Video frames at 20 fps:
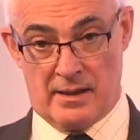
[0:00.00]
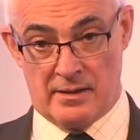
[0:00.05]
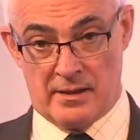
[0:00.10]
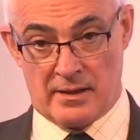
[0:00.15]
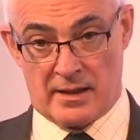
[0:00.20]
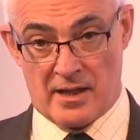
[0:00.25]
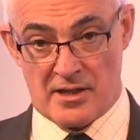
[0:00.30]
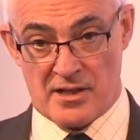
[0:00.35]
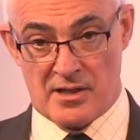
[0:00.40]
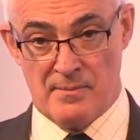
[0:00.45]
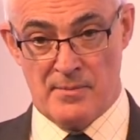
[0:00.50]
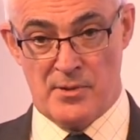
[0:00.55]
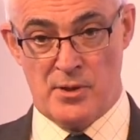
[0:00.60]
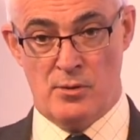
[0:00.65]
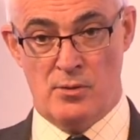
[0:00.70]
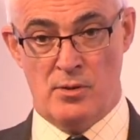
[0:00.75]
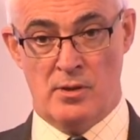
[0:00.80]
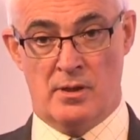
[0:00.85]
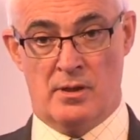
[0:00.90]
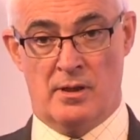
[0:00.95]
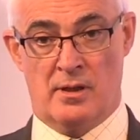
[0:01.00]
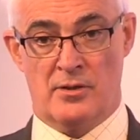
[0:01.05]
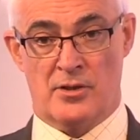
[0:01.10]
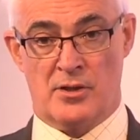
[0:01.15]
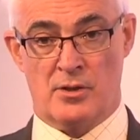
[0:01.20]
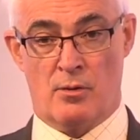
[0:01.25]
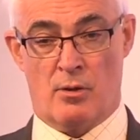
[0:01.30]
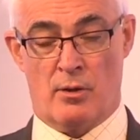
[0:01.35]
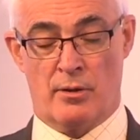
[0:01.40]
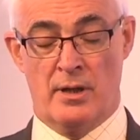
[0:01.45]
the customs union and
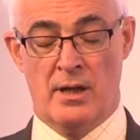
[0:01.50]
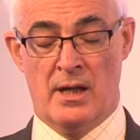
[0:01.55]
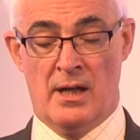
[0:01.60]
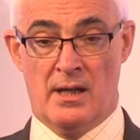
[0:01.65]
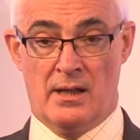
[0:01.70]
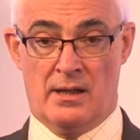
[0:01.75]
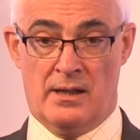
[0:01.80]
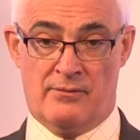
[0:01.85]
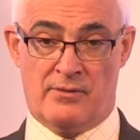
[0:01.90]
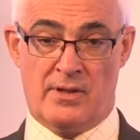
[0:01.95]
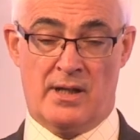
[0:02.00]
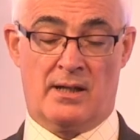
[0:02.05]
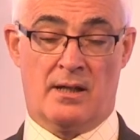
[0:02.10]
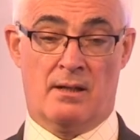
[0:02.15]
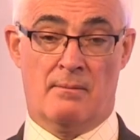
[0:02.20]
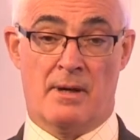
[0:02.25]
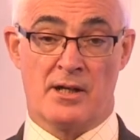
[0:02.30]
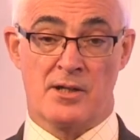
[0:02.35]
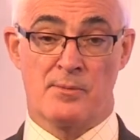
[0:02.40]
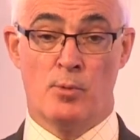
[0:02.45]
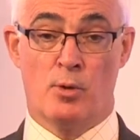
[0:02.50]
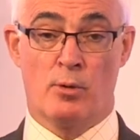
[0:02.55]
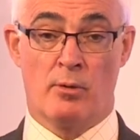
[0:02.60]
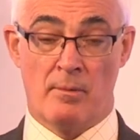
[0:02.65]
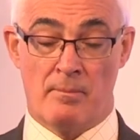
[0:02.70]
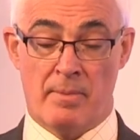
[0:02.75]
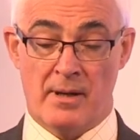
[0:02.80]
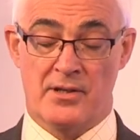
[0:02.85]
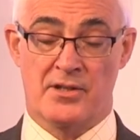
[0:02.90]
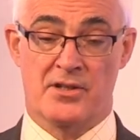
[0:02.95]
so on, they've taken a much more
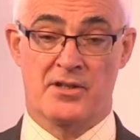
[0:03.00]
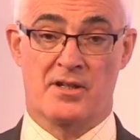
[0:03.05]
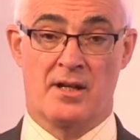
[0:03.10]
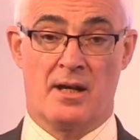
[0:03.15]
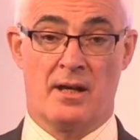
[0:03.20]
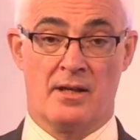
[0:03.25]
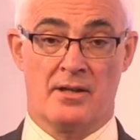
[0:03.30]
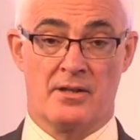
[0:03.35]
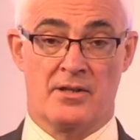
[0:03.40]
robust